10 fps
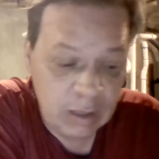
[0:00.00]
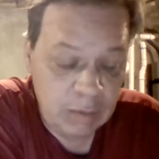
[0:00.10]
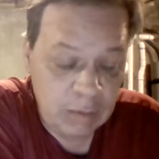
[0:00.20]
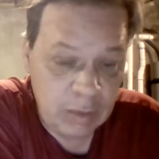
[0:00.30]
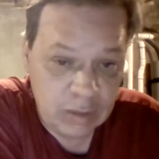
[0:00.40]

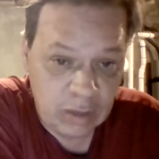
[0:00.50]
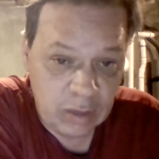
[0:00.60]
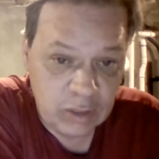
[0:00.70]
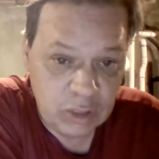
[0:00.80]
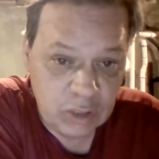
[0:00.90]
Because all
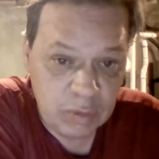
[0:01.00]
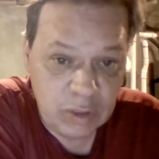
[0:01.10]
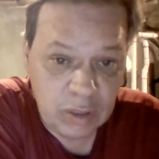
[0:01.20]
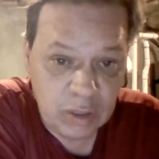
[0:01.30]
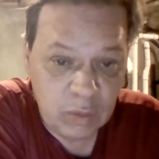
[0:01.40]
this should have been
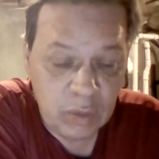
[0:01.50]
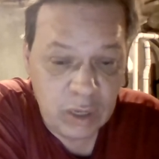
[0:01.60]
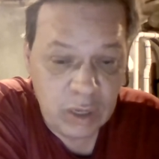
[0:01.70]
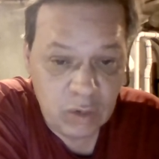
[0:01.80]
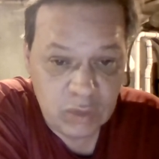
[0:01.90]
done when the
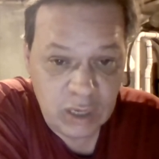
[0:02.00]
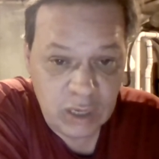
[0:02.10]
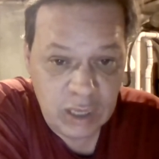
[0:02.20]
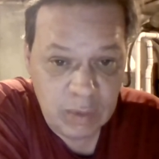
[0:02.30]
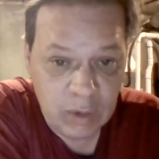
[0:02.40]
Heroes Act
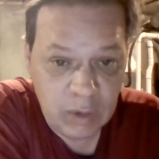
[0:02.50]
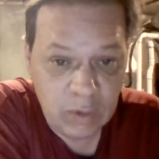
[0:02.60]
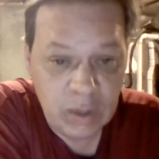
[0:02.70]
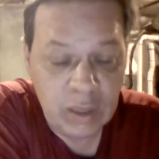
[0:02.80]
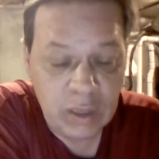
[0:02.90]
came out,
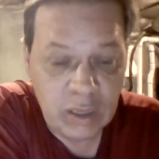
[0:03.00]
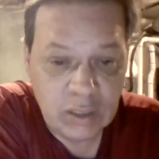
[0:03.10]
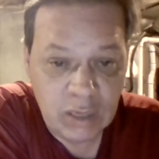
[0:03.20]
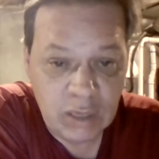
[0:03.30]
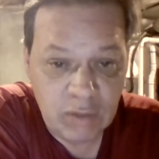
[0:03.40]

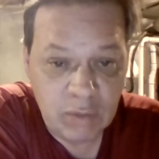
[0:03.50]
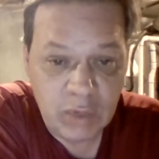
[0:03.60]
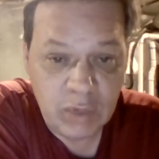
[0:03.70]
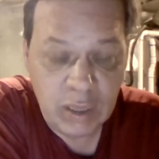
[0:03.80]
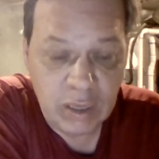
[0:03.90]
instead of them
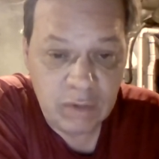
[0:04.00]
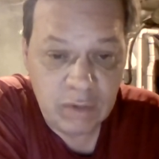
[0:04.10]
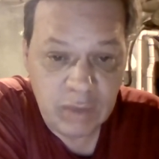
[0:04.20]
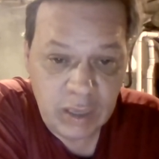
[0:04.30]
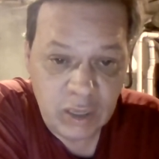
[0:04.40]
taking
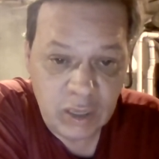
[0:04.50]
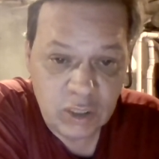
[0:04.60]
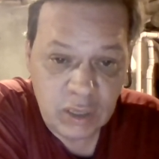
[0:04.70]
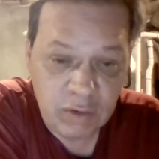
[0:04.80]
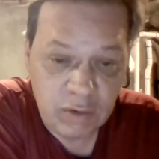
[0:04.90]

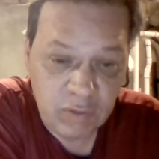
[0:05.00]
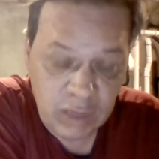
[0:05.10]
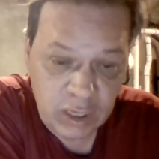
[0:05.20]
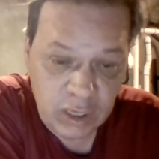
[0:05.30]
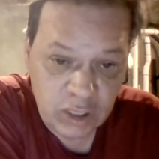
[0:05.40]
vacation after
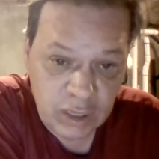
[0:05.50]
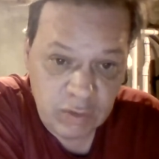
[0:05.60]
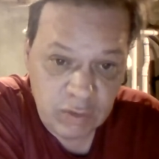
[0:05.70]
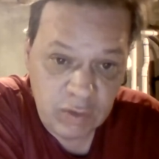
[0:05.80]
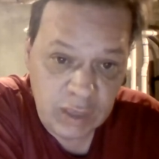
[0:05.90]
vacation
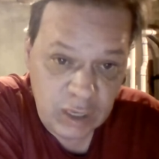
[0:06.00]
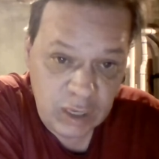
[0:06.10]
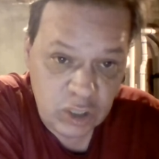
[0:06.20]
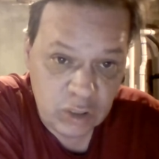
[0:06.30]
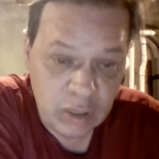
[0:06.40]
after
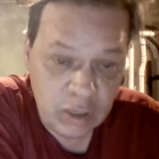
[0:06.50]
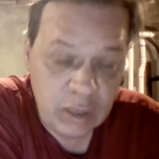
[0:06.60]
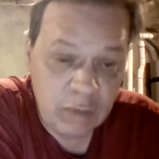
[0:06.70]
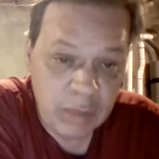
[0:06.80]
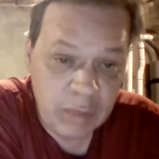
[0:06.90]
vacation,
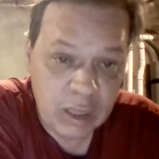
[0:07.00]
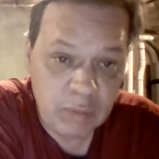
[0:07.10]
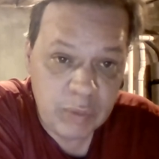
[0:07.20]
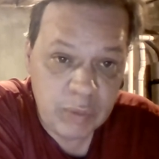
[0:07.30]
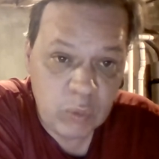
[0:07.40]
making
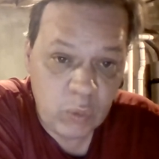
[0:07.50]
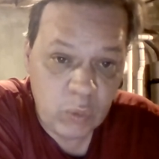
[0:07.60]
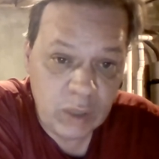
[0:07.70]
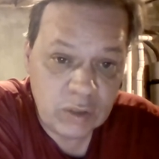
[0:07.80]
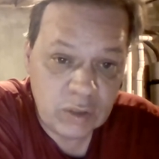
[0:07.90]
the people
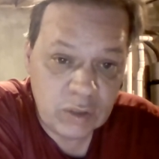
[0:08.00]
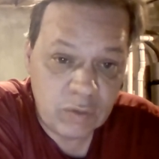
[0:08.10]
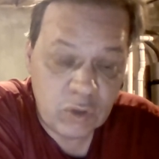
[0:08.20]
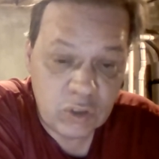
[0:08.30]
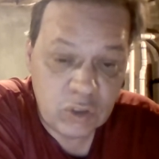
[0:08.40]
wait,
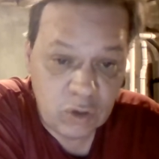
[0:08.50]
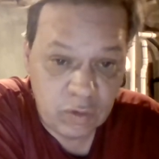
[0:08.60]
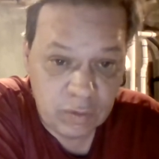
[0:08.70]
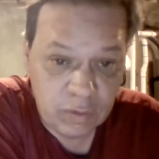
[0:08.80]
suffer, and starve.